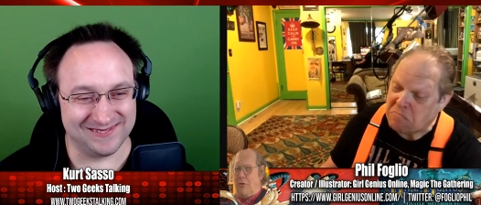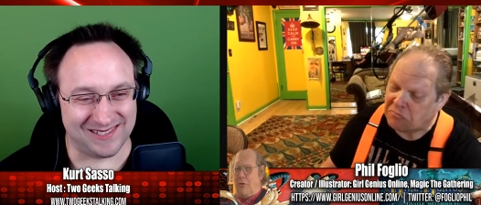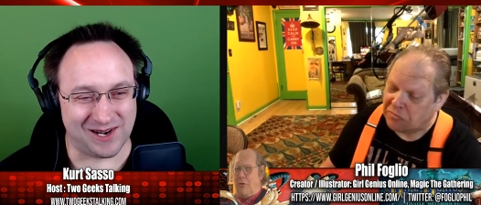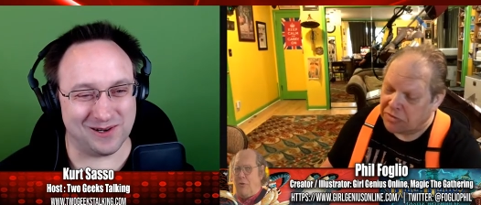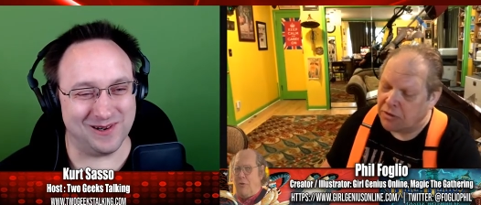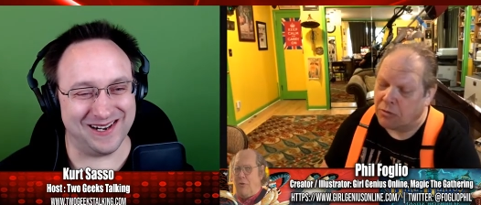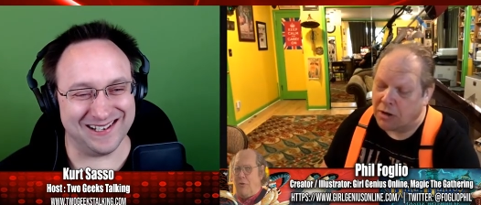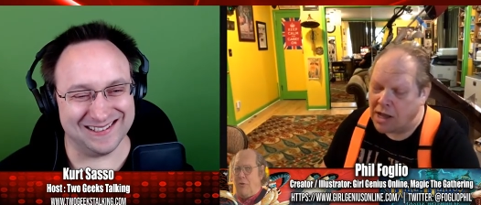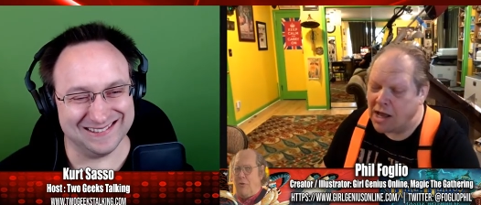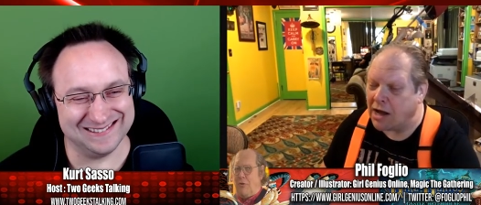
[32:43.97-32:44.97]
Speaker 1: oh, wow.
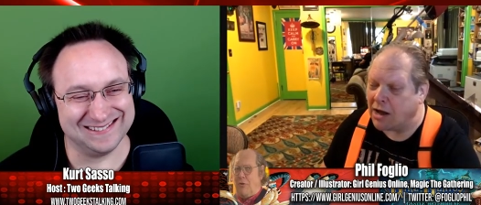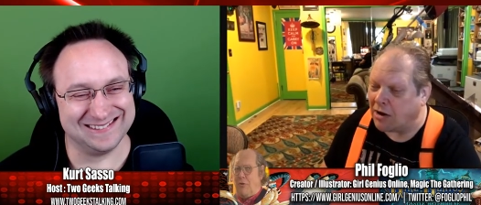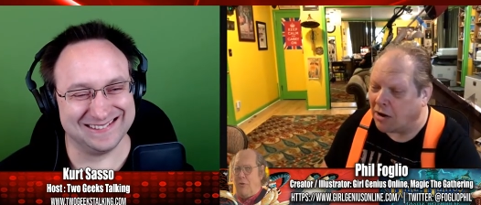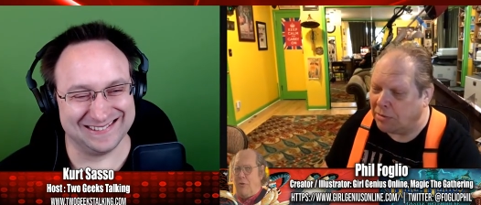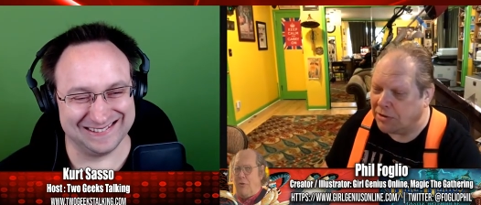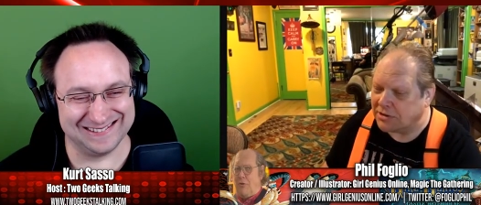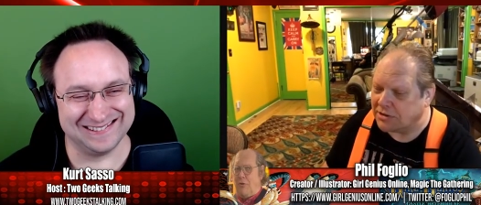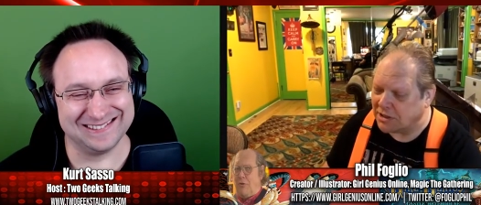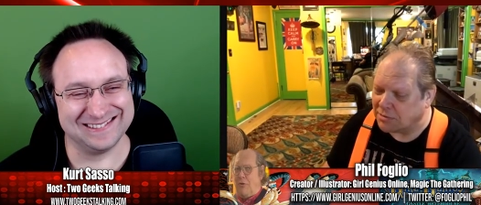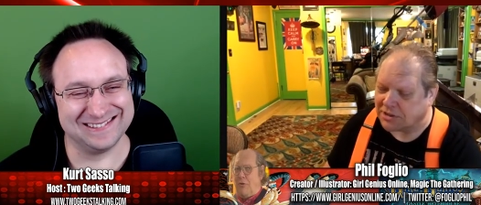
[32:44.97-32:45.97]
oh, I'll pick this up.
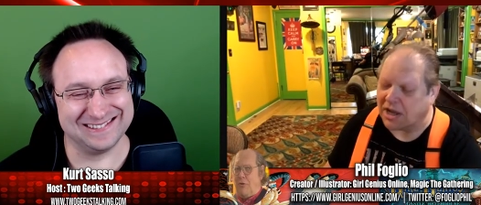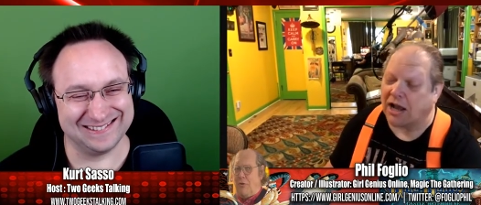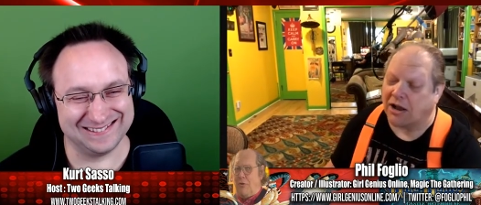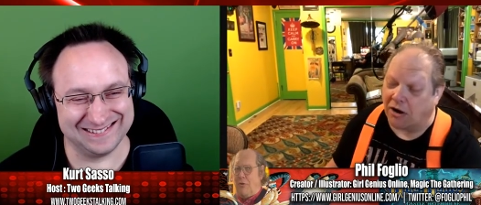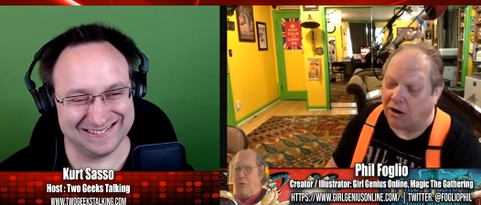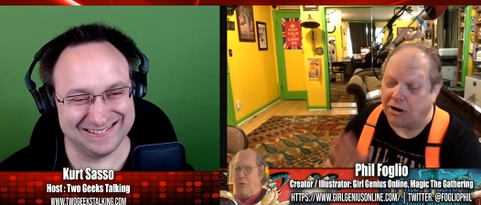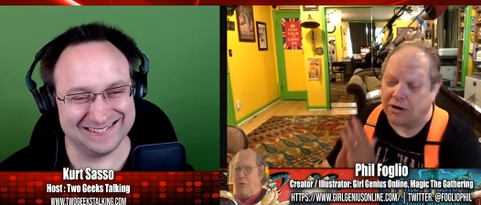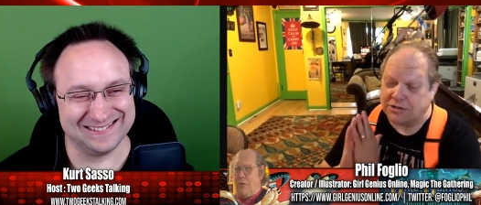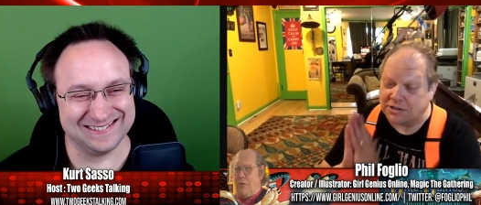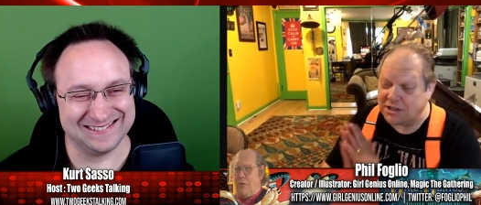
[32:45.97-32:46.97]
Has it got cards
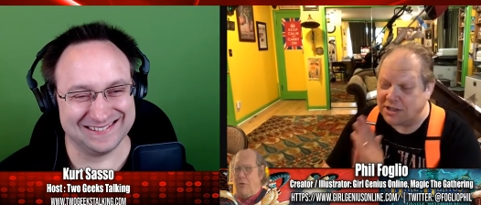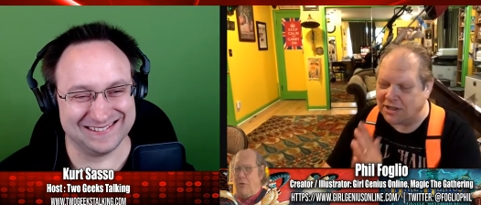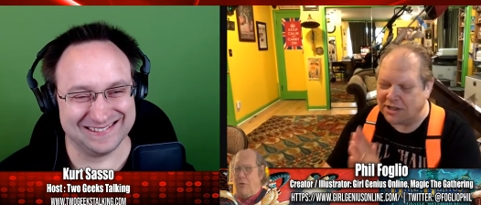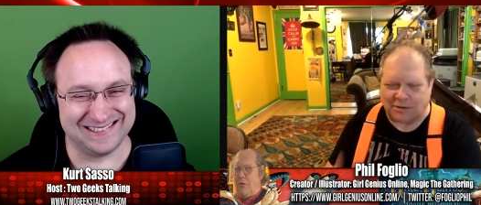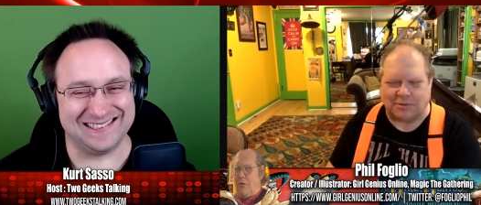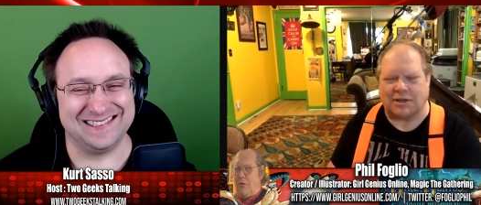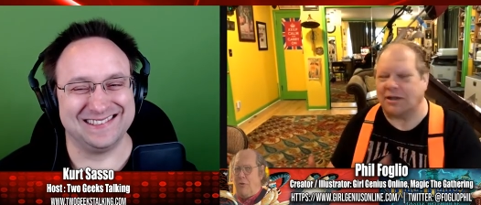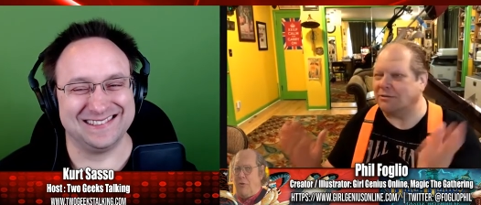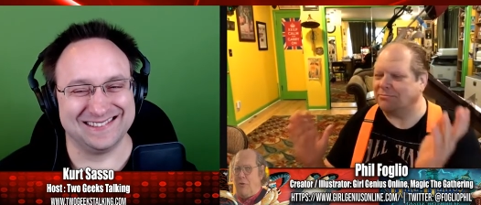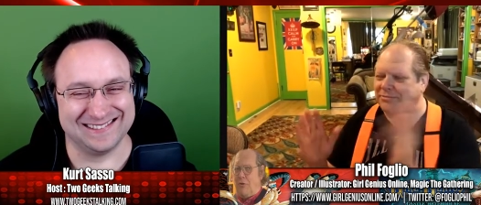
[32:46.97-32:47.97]
in it? And I'm like,
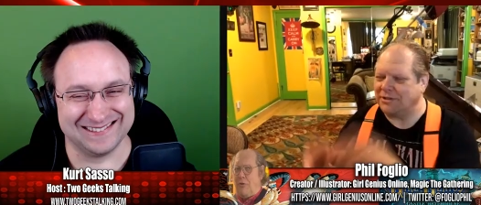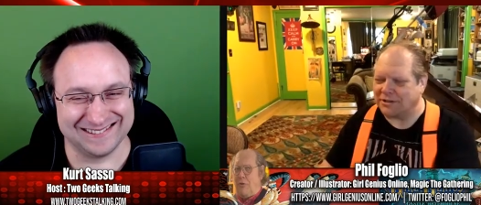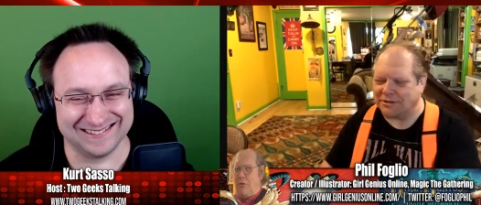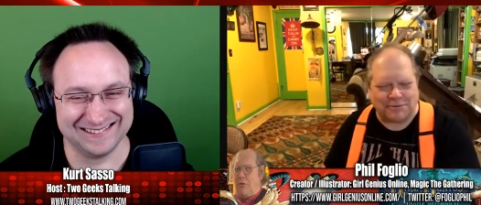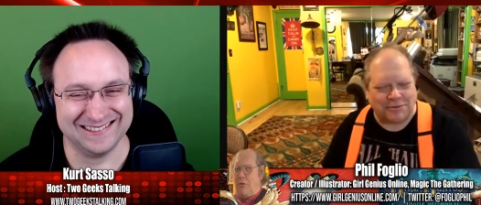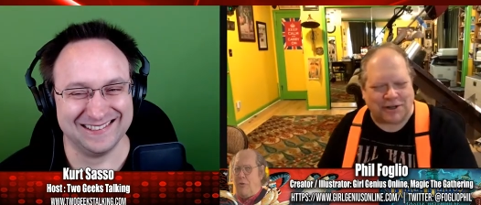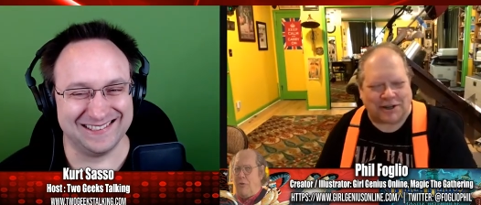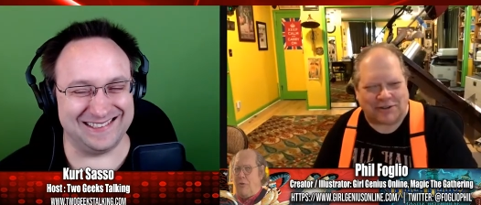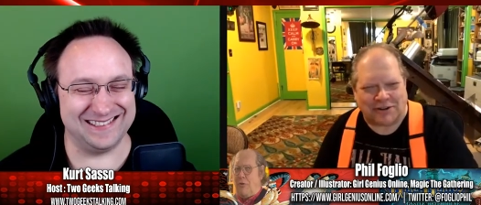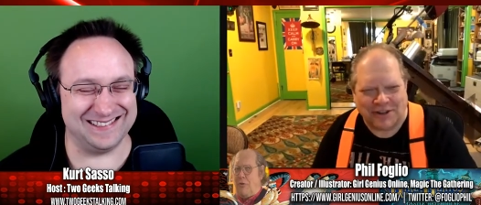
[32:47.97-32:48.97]
you know, whatever,
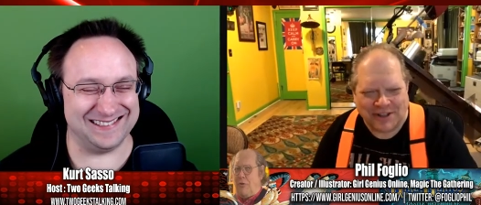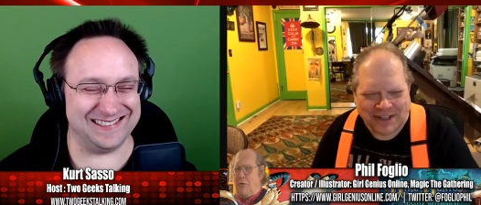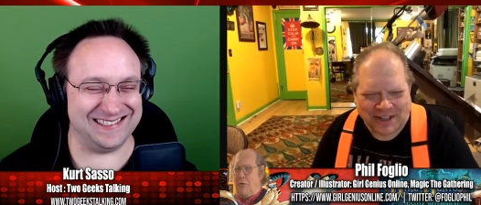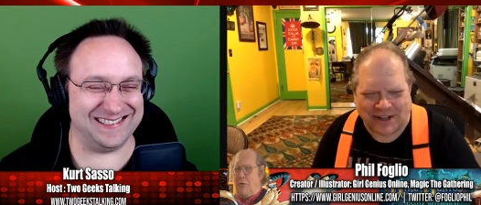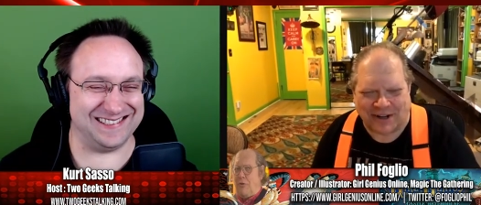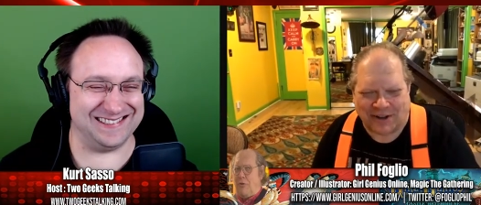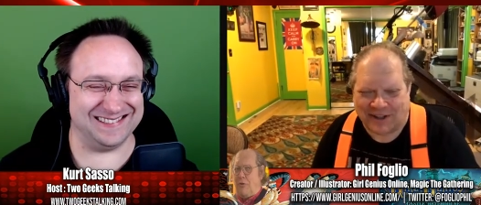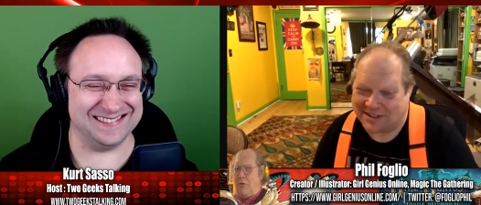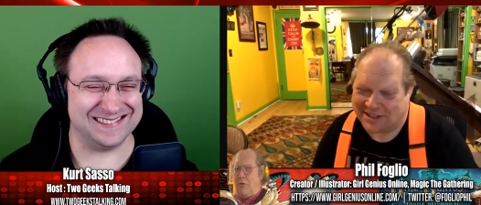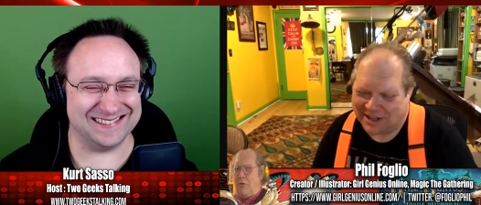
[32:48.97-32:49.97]
you know, I'll
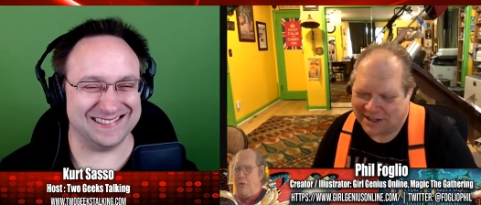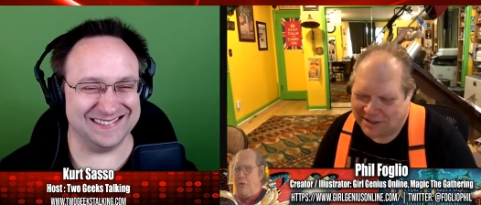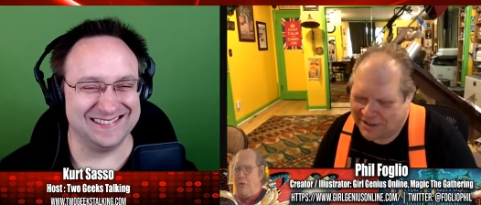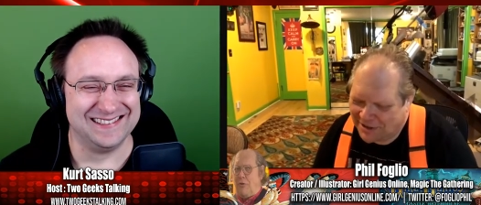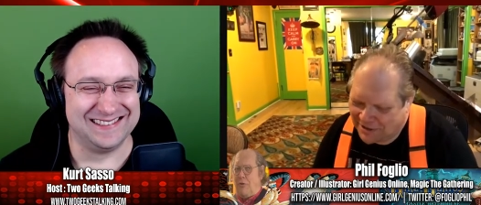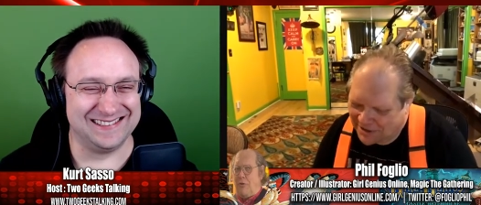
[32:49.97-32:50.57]
take it, you know.